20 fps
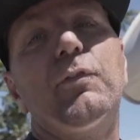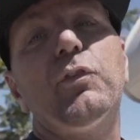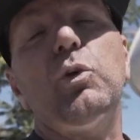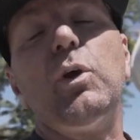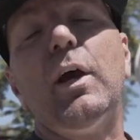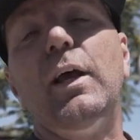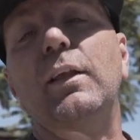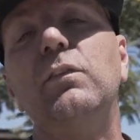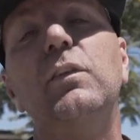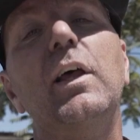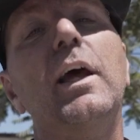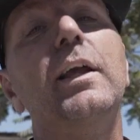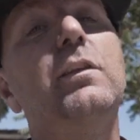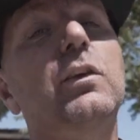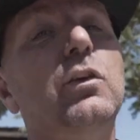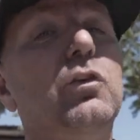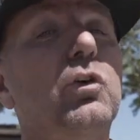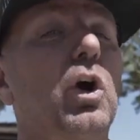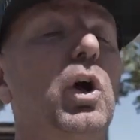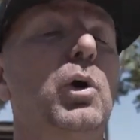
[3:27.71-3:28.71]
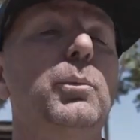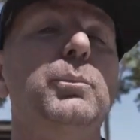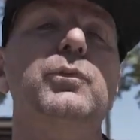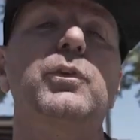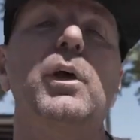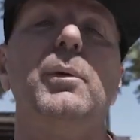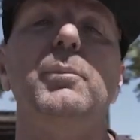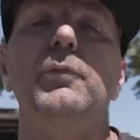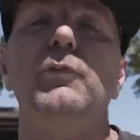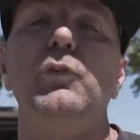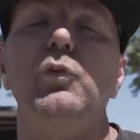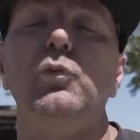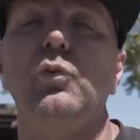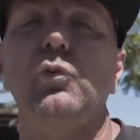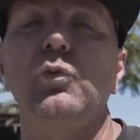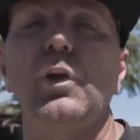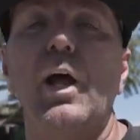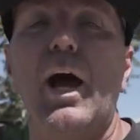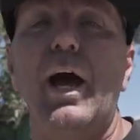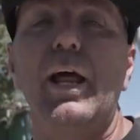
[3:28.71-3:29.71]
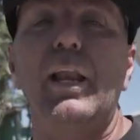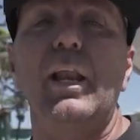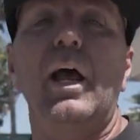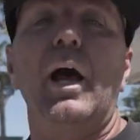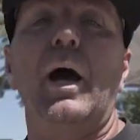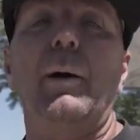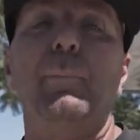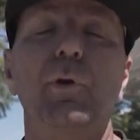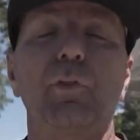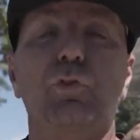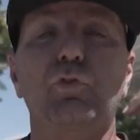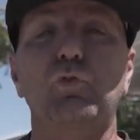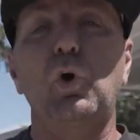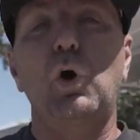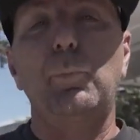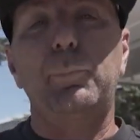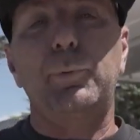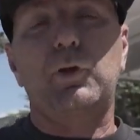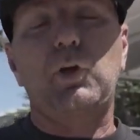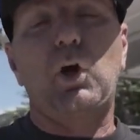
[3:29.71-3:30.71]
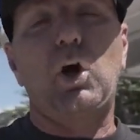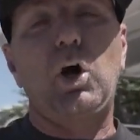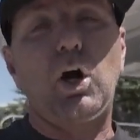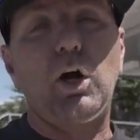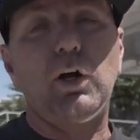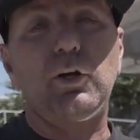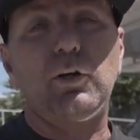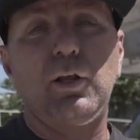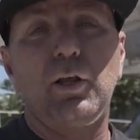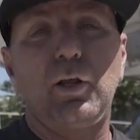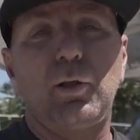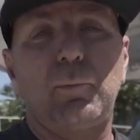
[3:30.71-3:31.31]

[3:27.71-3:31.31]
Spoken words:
of you guys like the chrome, some of you do not. I'm gonna throw up a card,